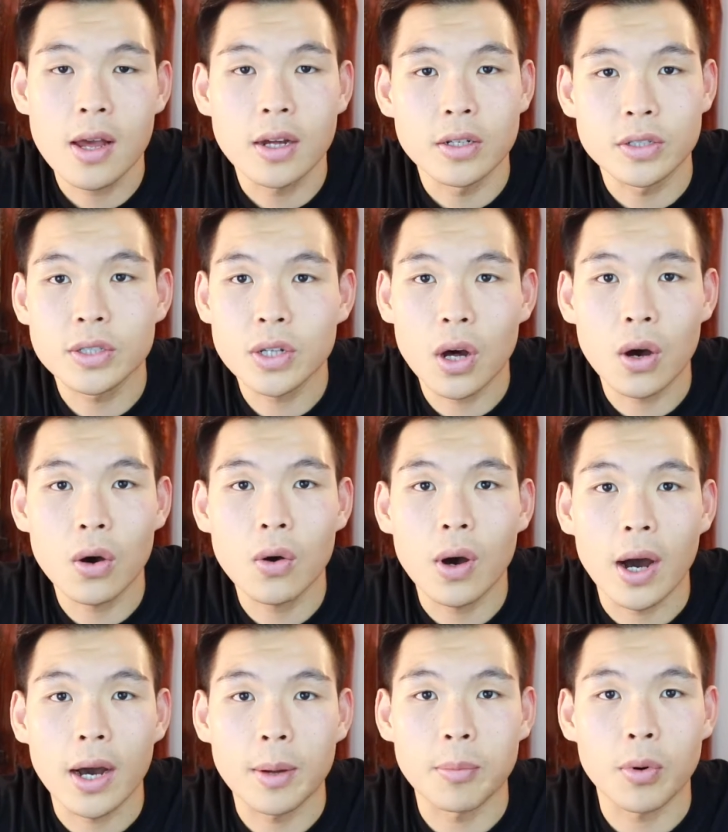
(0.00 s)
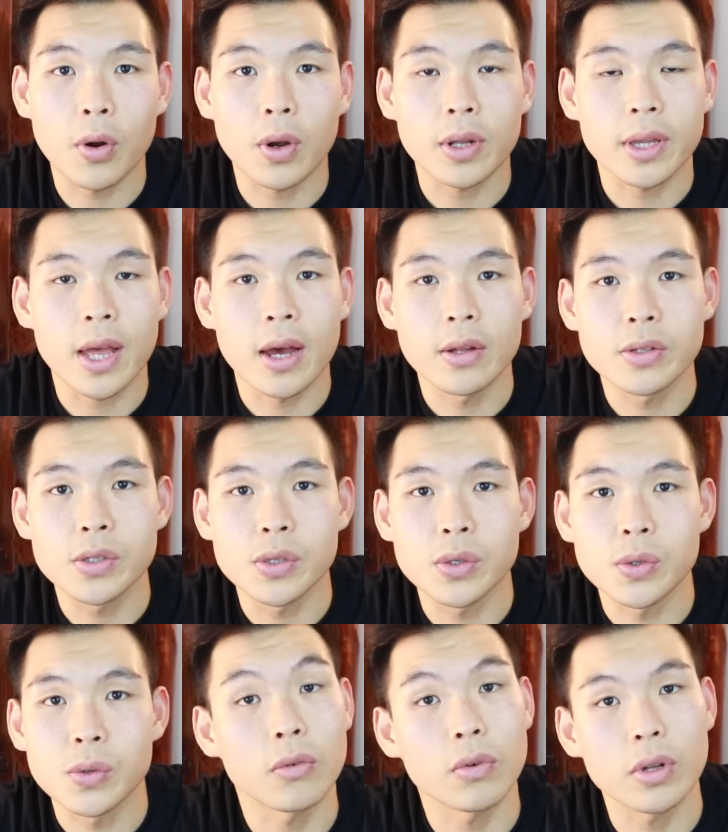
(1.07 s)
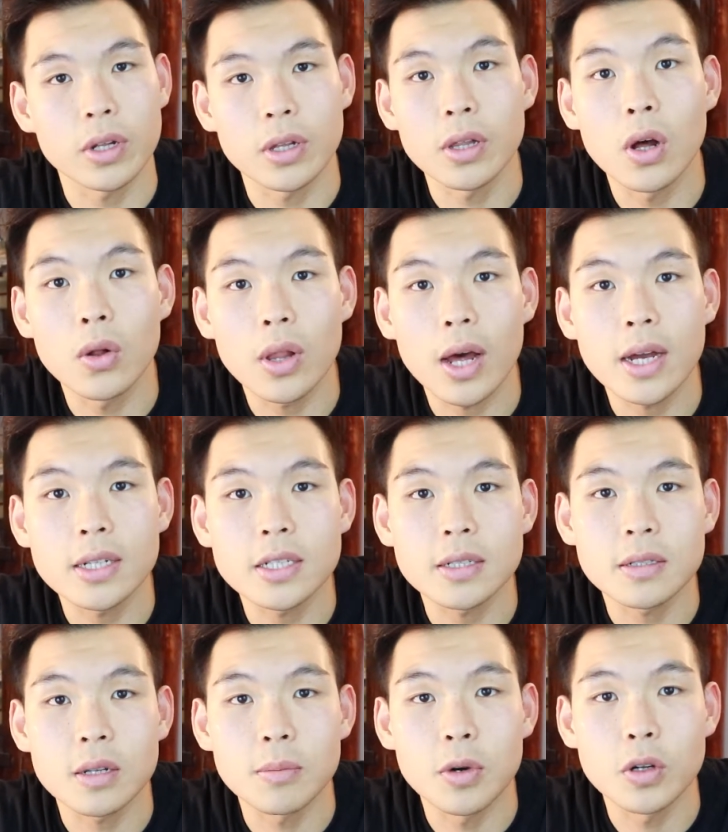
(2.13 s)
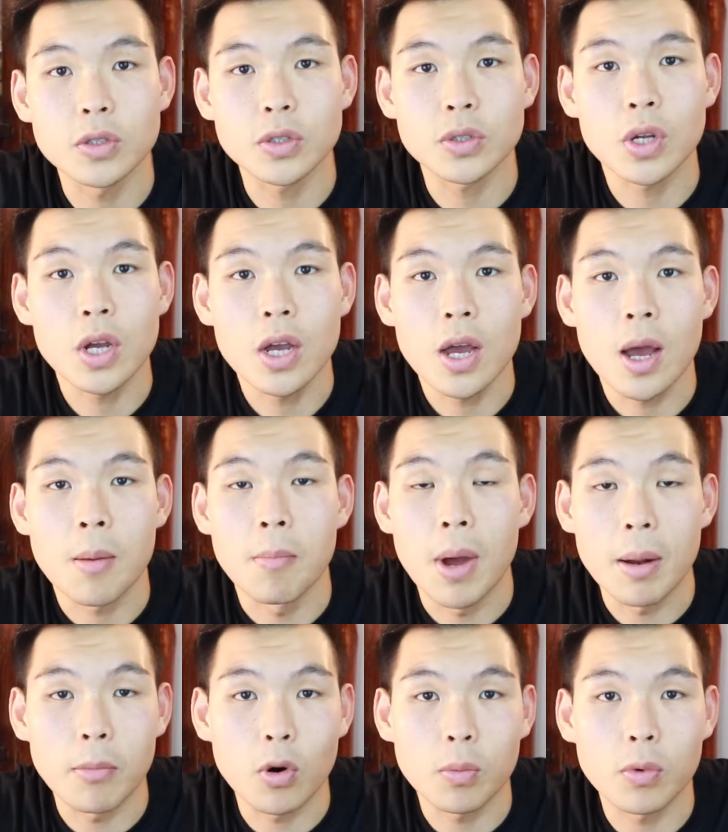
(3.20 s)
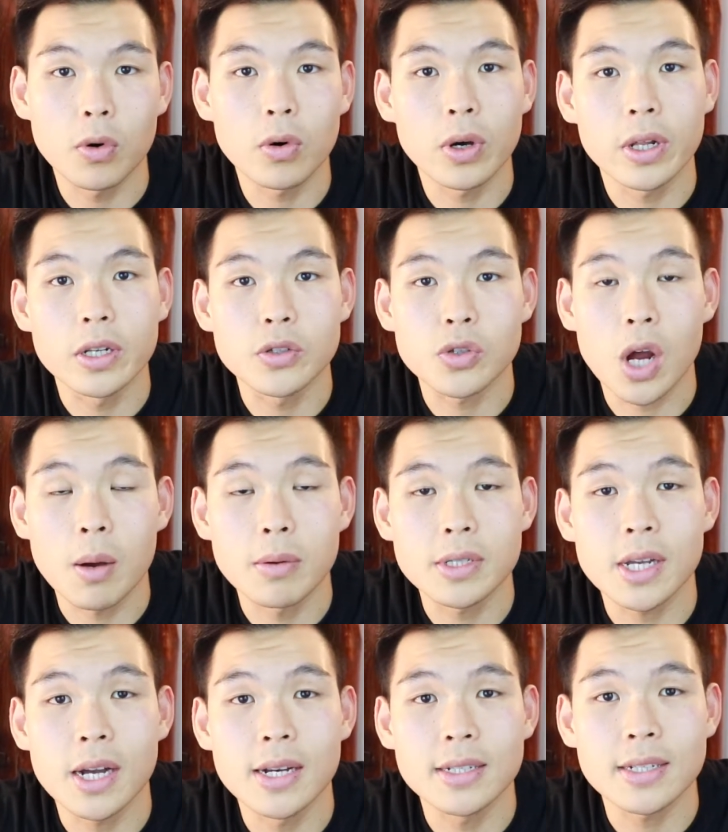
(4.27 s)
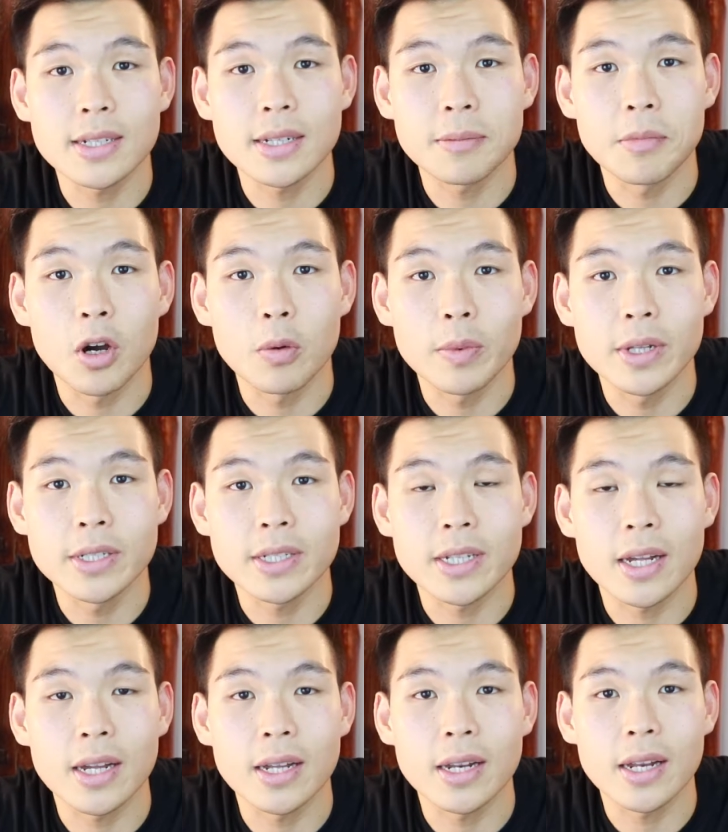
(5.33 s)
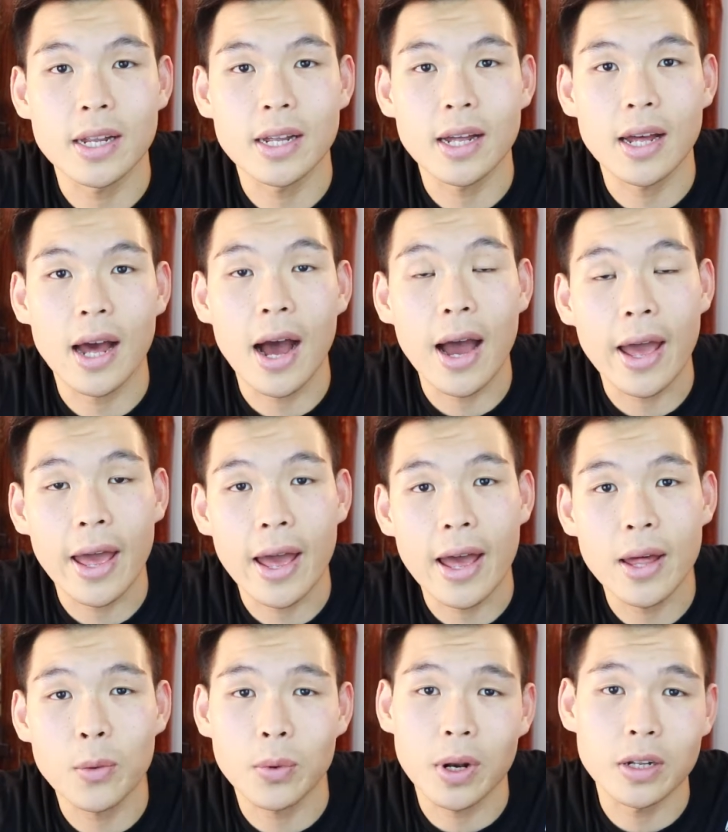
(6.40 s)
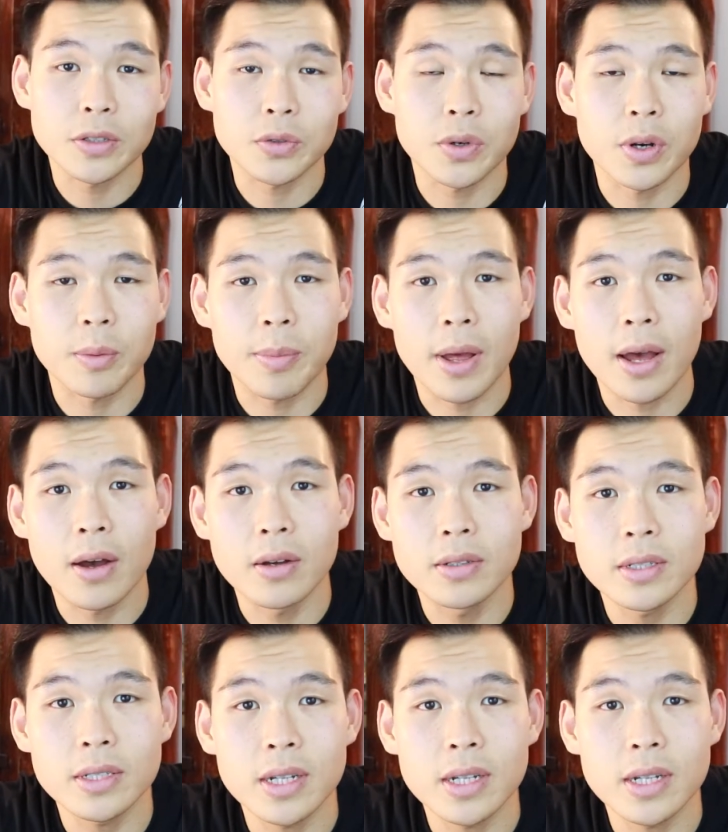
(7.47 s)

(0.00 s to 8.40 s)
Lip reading: So I broke it down to our really low lights, the most memorable and traumatizing moments that I had when I was 300 pounds.